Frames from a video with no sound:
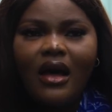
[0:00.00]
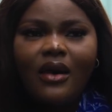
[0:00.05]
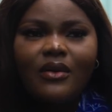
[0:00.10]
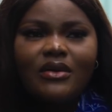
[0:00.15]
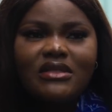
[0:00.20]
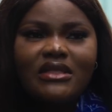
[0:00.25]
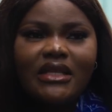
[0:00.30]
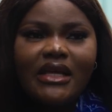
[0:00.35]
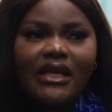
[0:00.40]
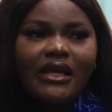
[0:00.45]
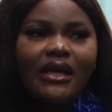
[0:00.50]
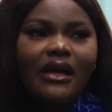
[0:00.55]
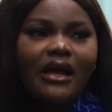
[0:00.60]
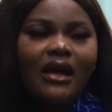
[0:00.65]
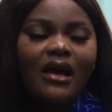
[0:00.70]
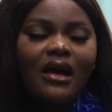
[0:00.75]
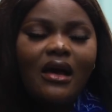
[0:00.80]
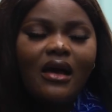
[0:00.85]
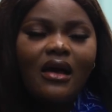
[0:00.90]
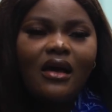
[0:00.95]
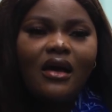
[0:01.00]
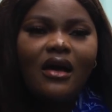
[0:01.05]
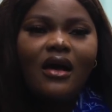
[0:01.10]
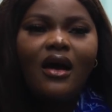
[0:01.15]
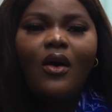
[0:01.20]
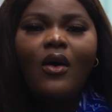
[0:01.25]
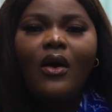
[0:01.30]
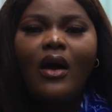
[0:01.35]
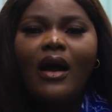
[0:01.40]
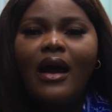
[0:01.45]
I was like,
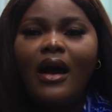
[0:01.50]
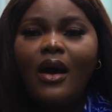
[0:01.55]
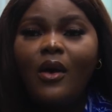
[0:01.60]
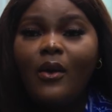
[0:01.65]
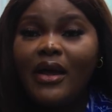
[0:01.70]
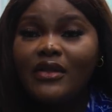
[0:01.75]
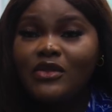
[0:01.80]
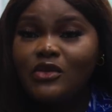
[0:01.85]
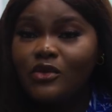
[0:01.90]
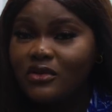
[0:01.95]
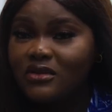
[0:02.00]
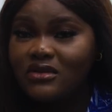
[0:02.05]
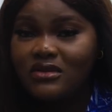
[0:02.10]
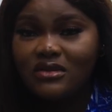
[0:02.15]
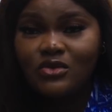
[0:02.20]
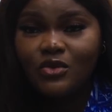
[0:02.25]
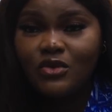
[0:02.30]
I thought